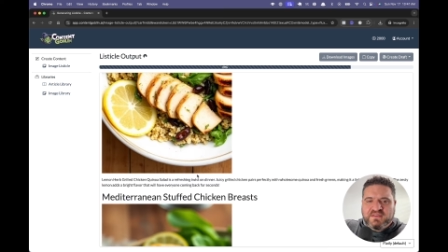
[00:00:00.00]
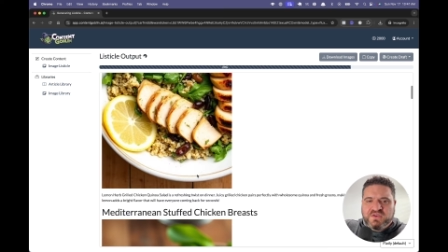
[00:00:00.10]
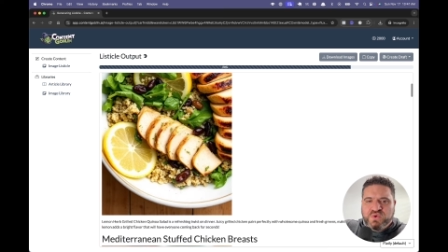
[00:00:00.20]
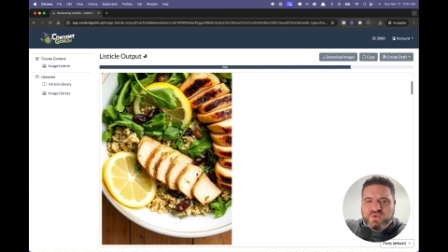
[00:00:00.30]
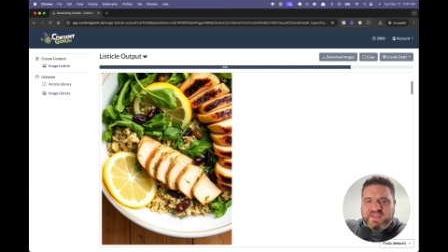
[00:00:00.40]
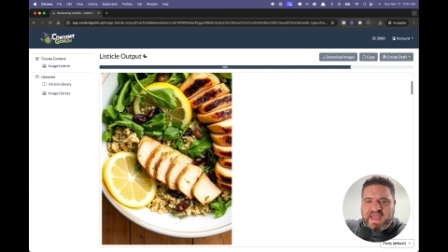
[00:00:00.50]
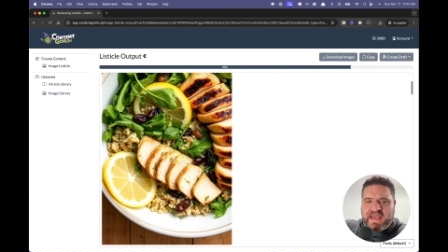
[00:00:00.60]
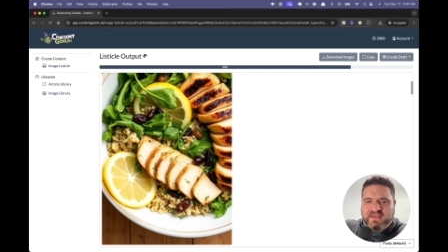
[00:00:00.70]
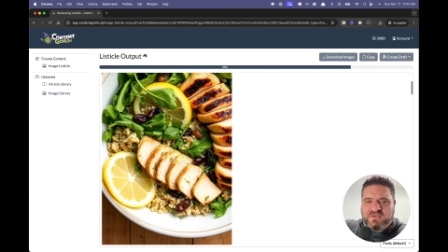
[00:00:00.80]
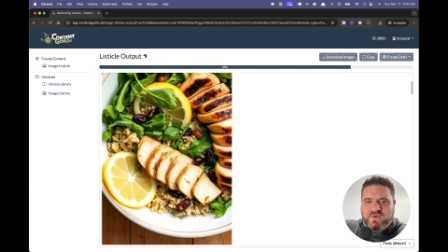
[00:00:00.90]
to the
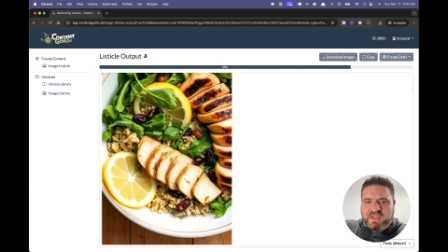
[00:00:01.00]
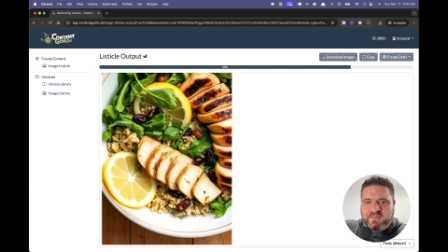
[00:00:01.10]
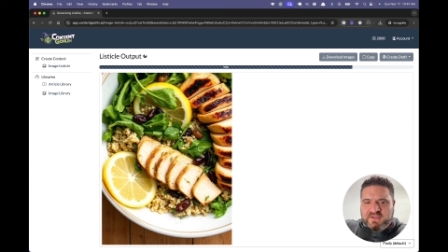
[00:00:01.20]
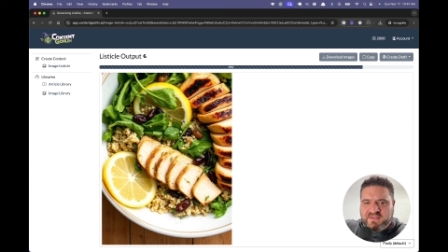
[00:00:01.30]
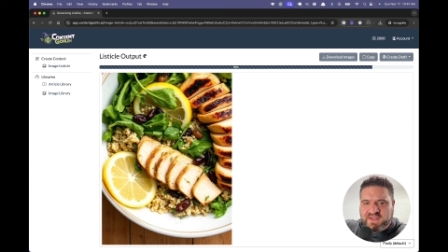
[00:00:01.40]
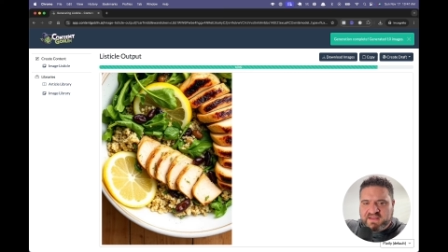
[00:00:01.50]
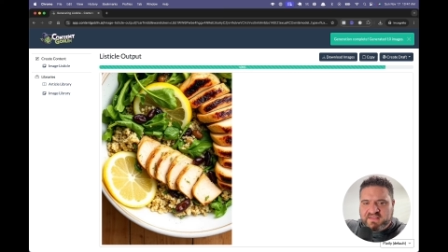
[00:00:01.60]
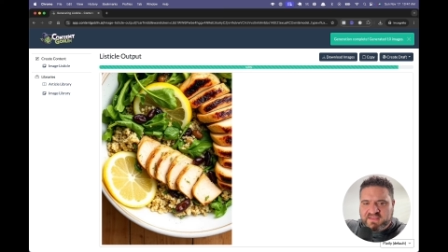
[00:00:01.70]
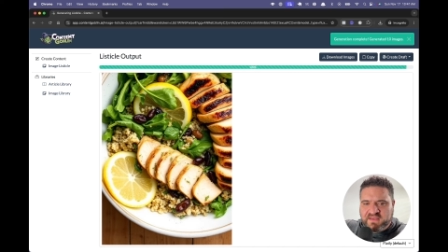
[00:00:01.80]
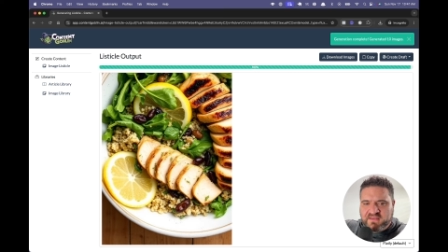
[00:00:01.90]
actual image that it
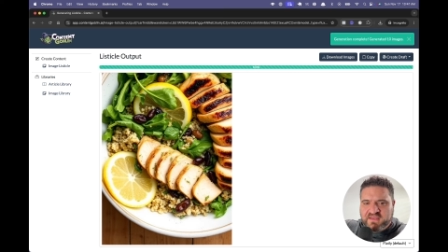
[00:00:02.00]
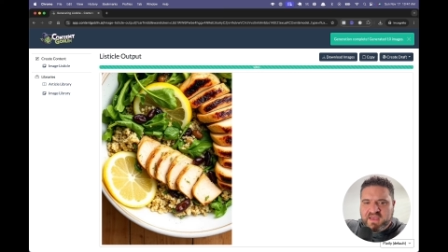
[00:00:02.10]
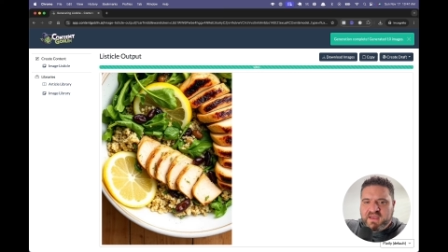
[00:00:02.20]
sees.